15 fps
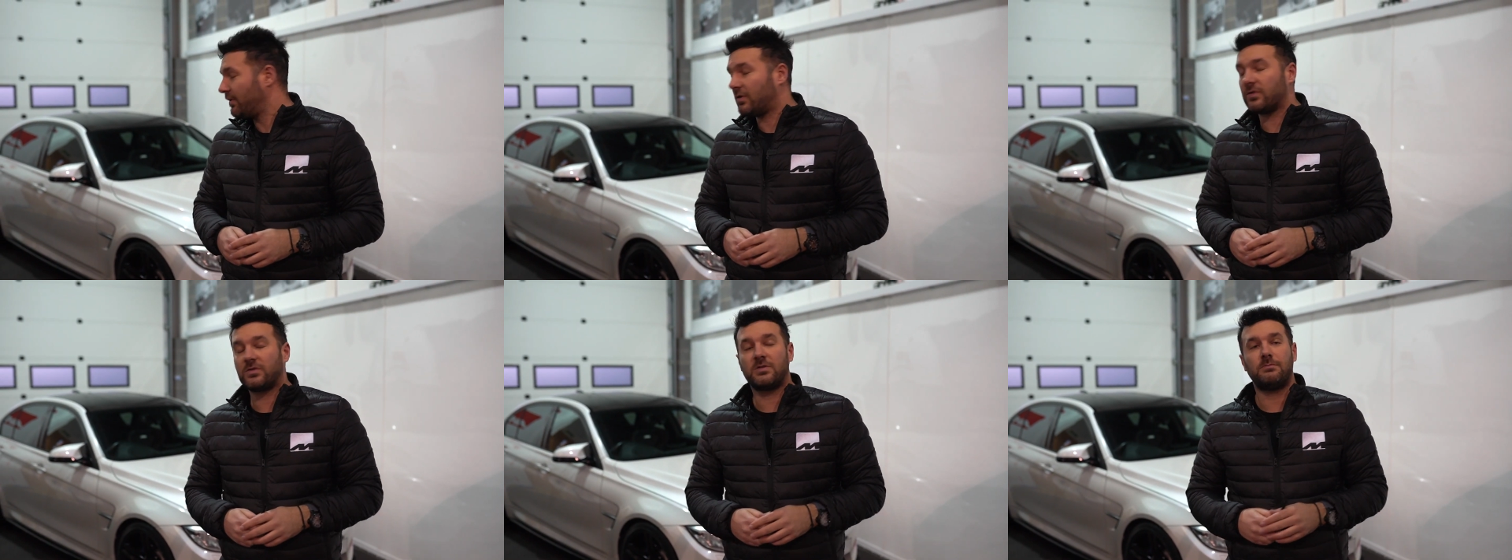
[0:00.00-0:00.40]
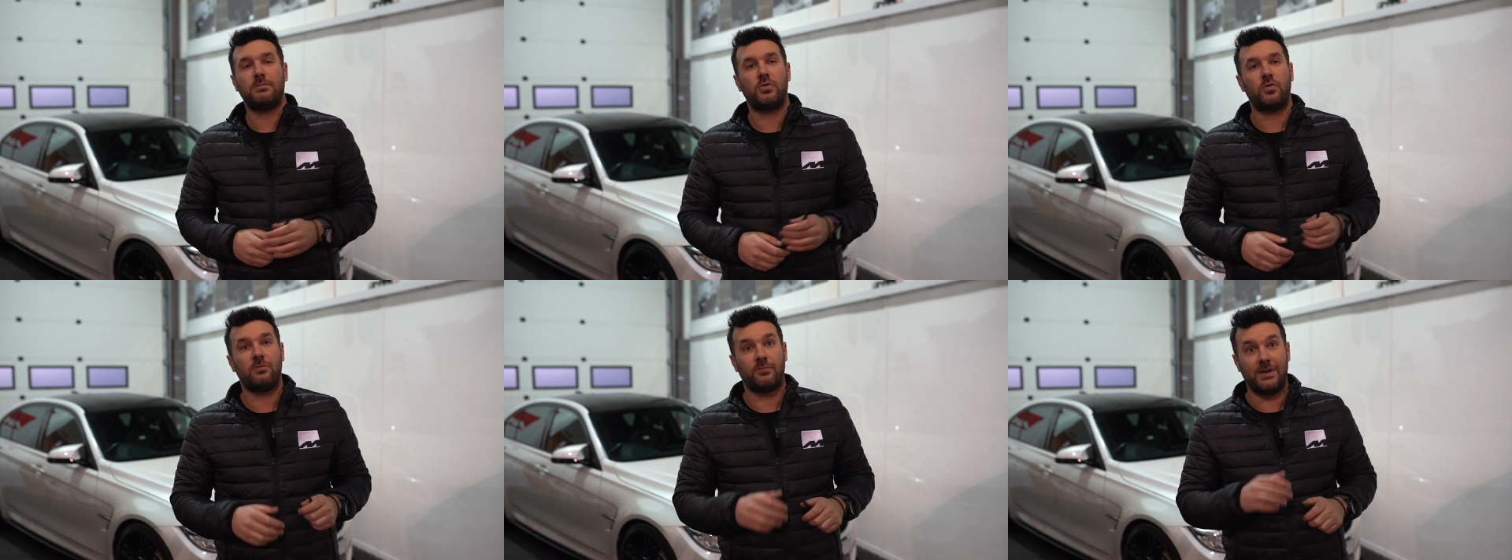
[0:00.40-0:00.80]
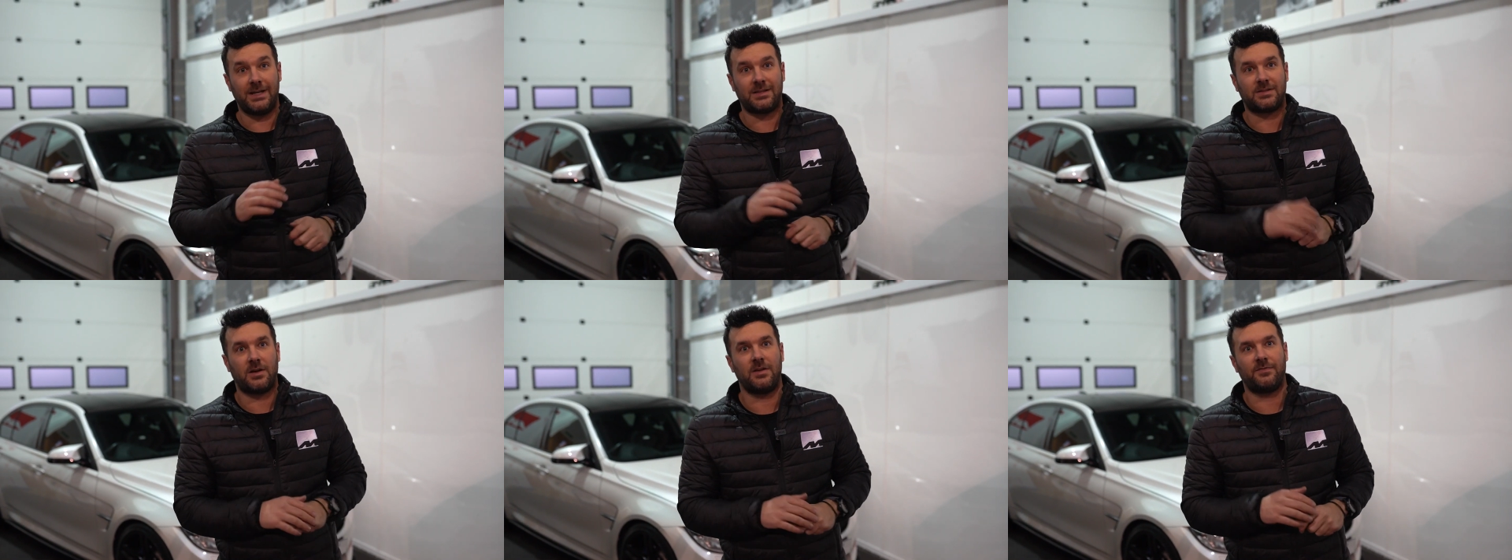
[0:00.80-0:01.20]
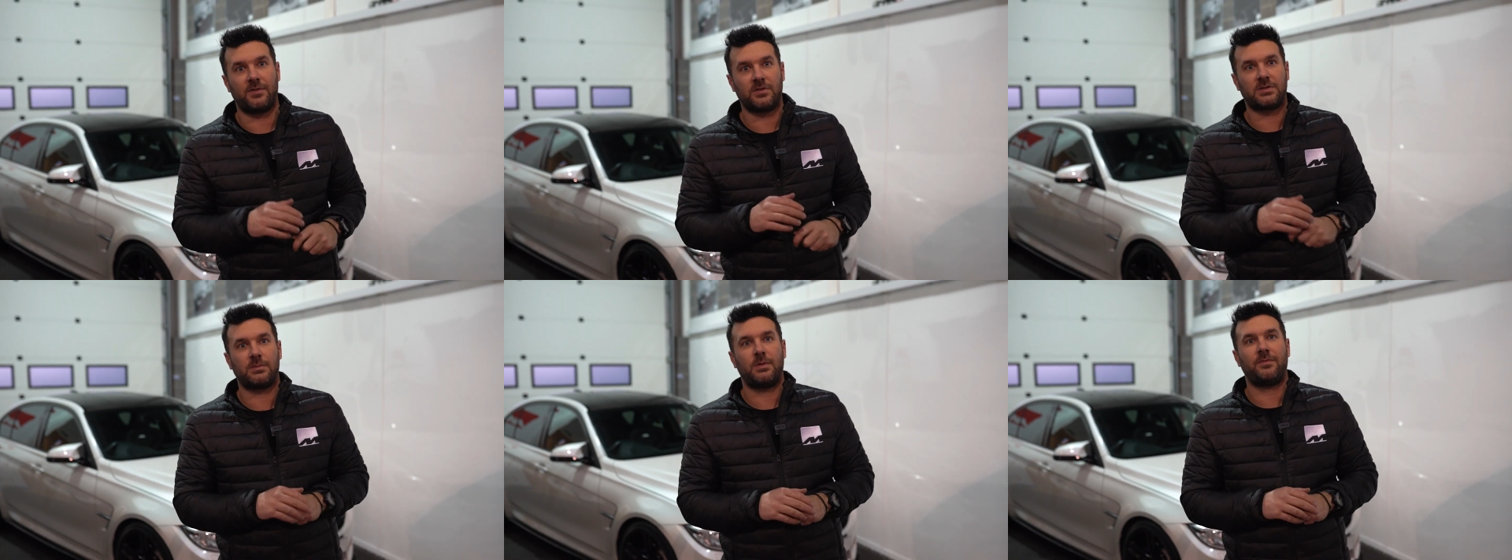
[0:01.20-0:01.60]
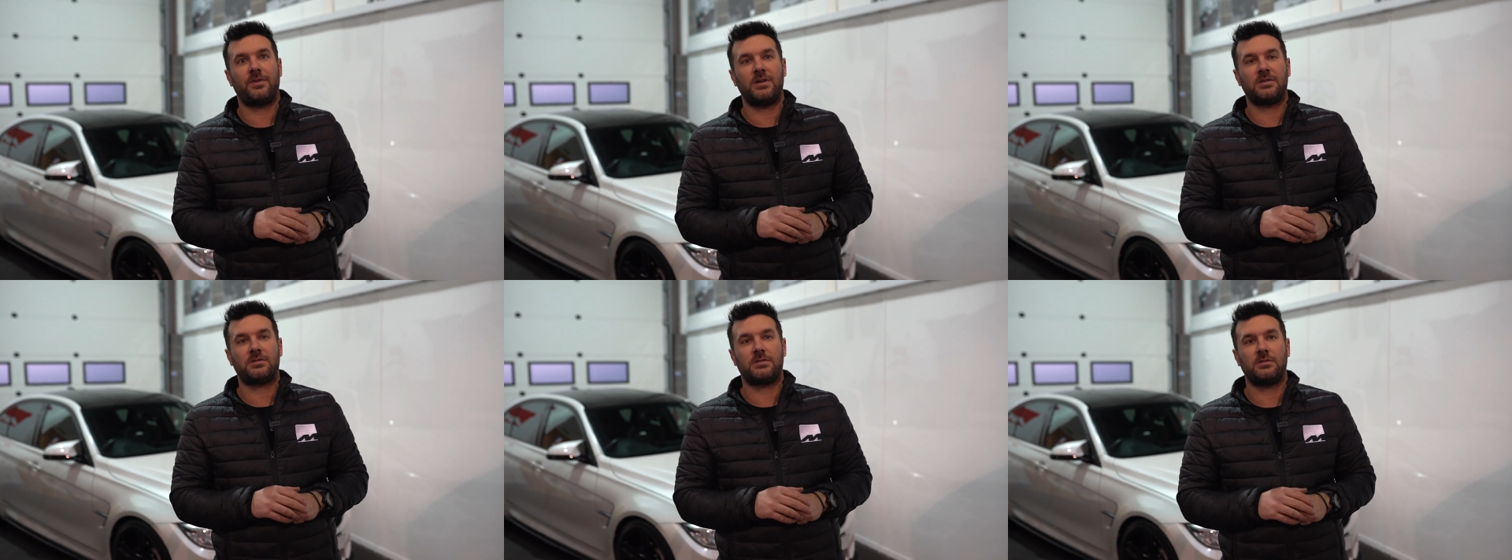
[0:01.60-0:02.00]
we've got some more really exciting vlogs coming up
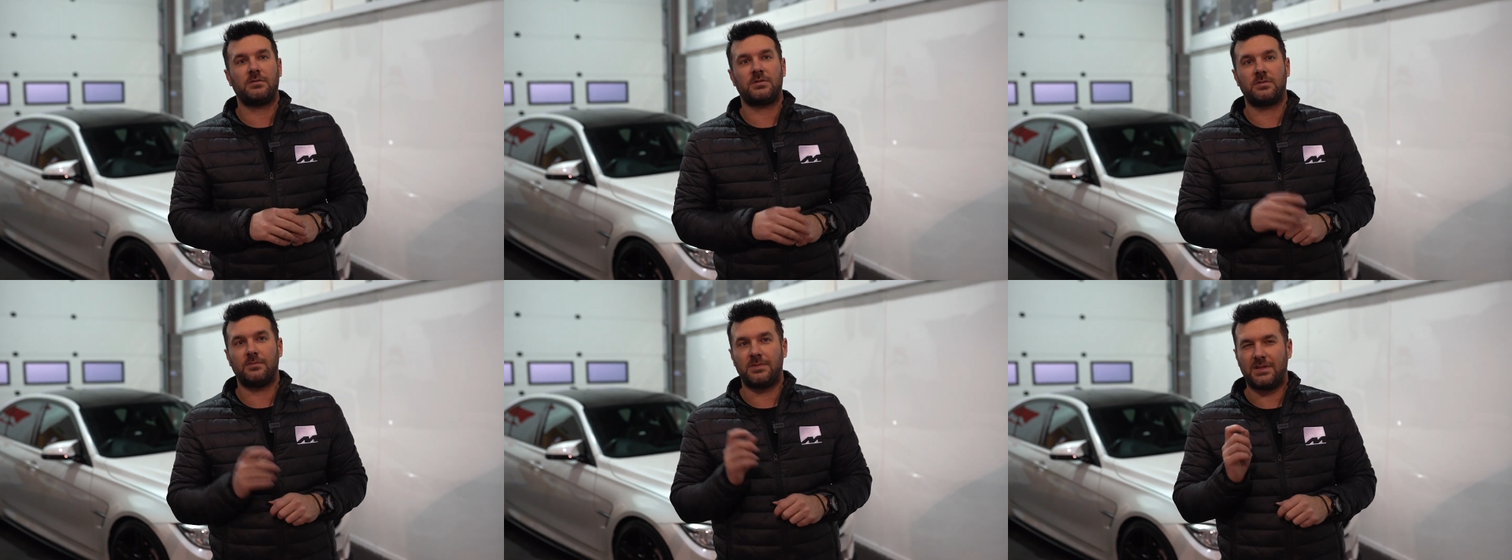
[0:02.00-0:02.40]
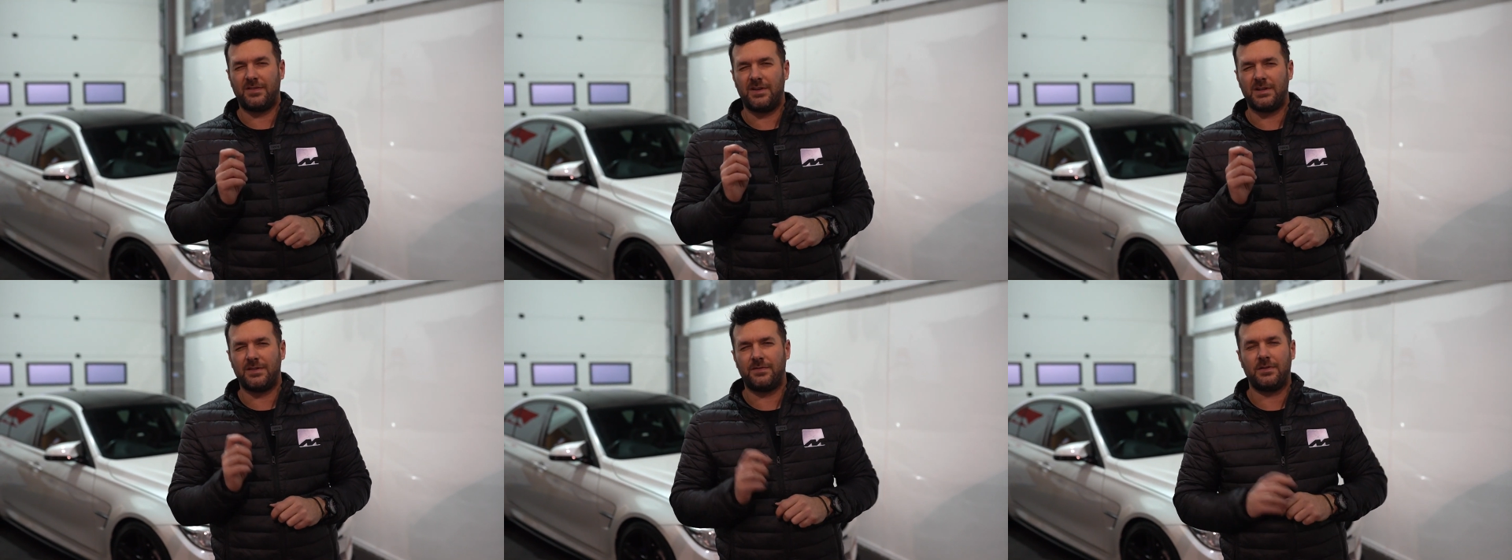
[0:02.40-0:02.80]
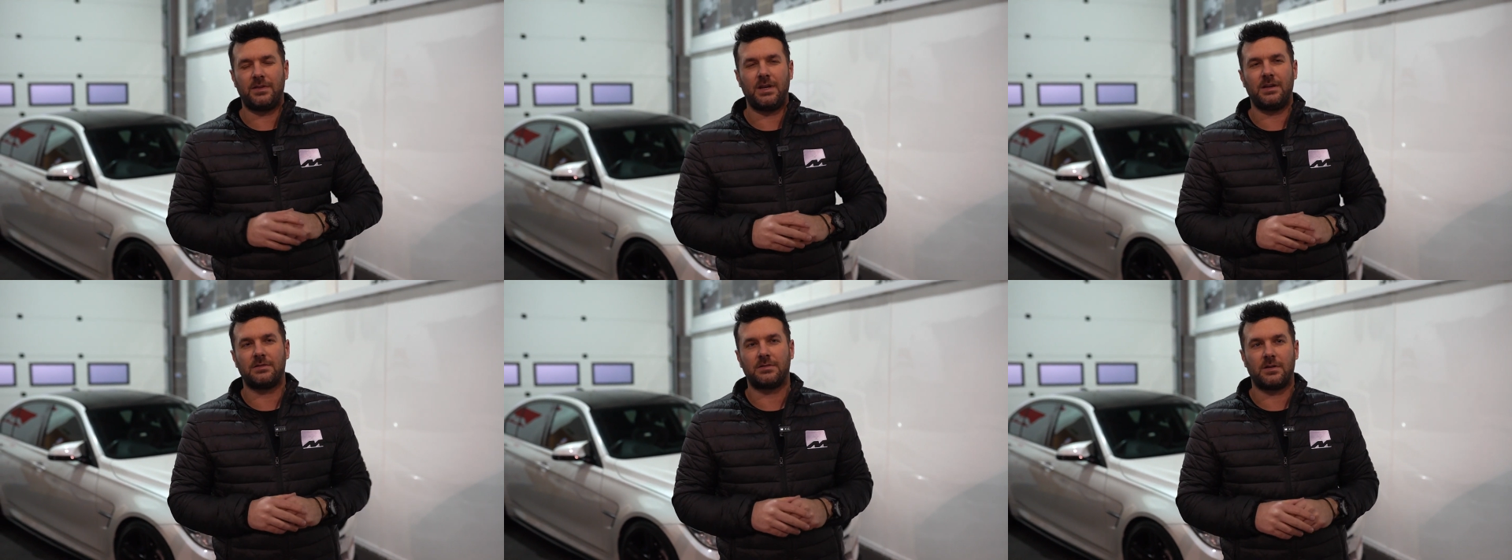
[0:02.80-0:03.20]
very soon on some very different things.